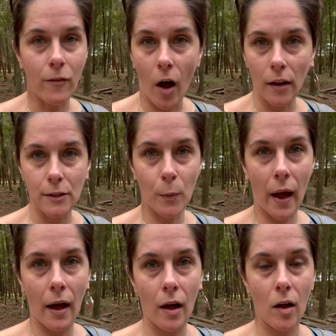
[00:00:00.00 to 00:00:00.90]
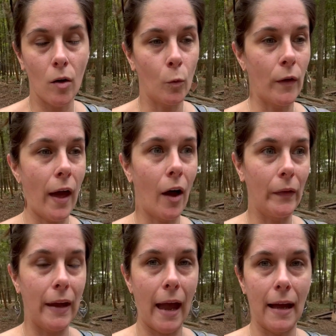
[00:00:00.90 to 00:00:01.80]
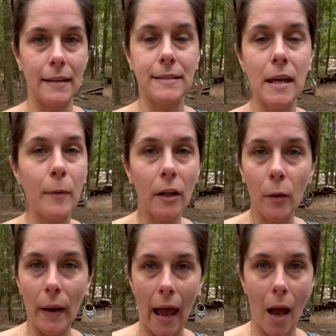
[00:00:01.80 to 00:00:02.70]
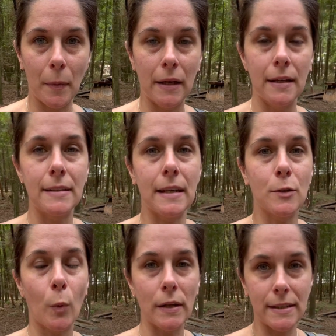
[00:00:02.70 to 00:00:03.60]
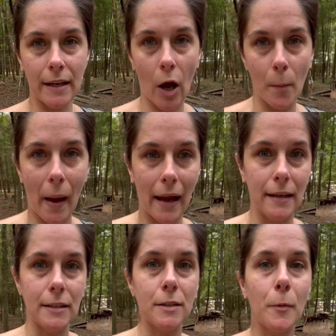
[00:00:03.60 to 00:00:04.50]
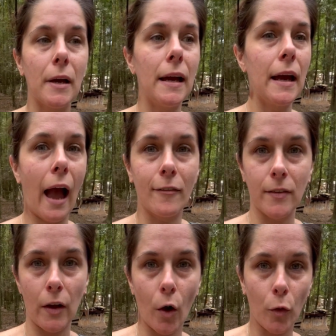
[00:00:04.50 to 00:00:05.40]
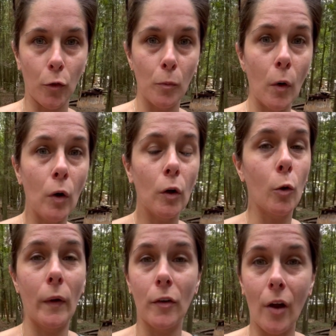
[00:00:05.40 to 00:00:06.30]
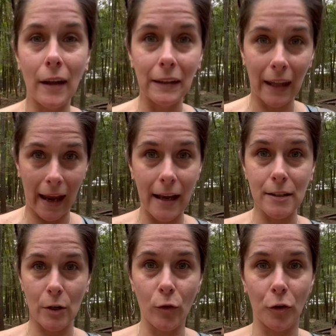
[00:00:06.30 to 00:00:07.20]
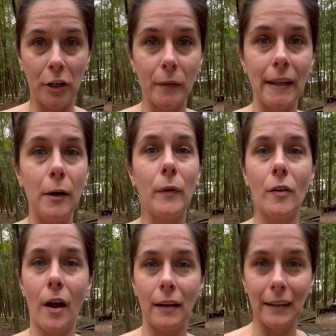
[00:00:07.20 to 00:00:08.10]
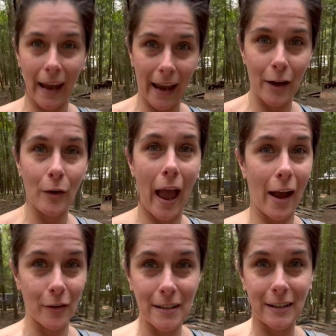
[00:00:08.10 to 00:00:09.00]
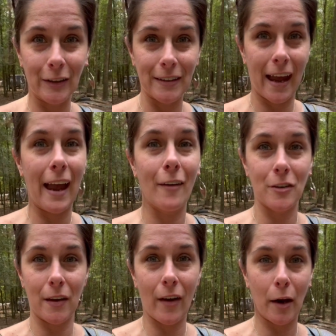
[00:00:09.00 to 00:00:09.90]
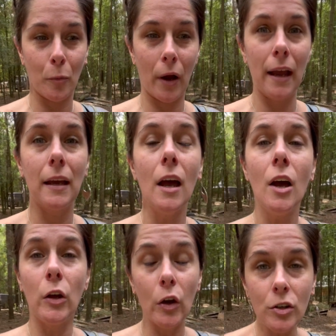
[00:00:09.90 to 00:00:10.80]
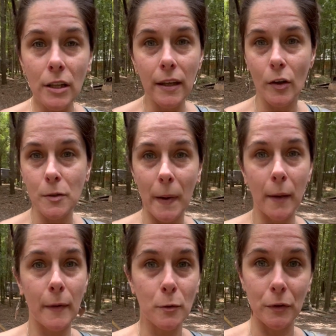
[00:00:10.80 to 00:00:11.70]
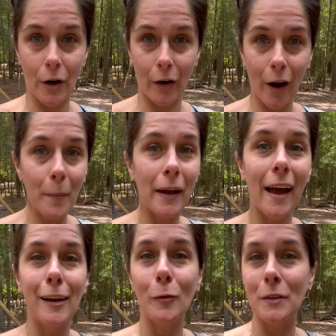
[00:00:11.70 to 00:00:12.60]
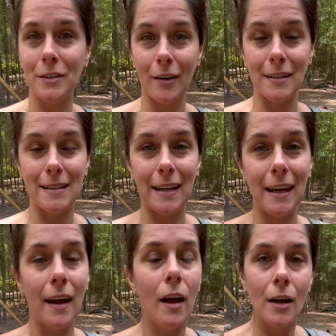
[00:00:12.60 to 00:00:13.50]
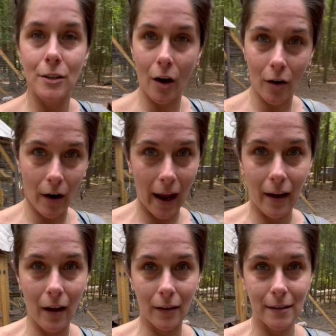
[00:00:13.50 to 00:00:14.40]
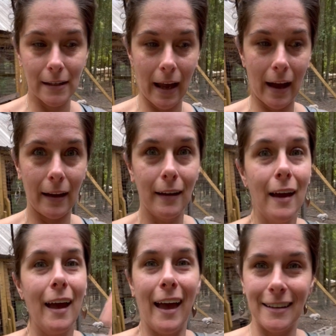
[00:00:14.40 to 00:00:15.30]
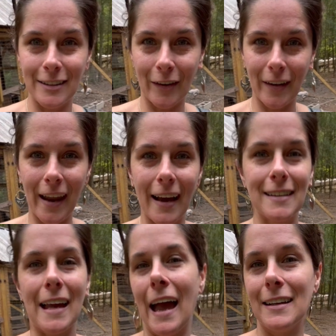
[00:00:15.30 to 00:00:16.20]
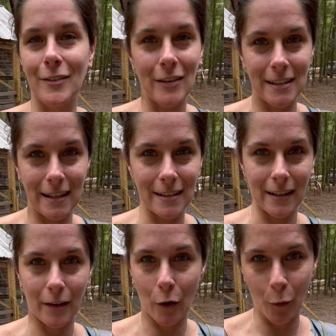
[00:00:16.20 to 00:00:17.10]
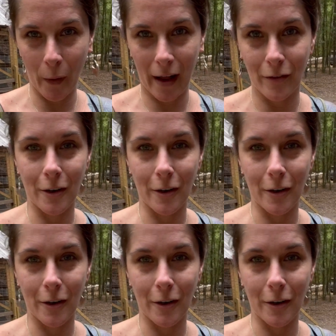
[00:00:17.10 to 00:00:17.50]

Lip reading: all is well with healthy hens, typically what happens is once they come back into spring, after they go through molt, or when they're not laying so frequently, when they're not laying every single day after they've had a break, usually those pigments will darken up again and we'll start to see darker egg colors again until the next end of the season or whenever.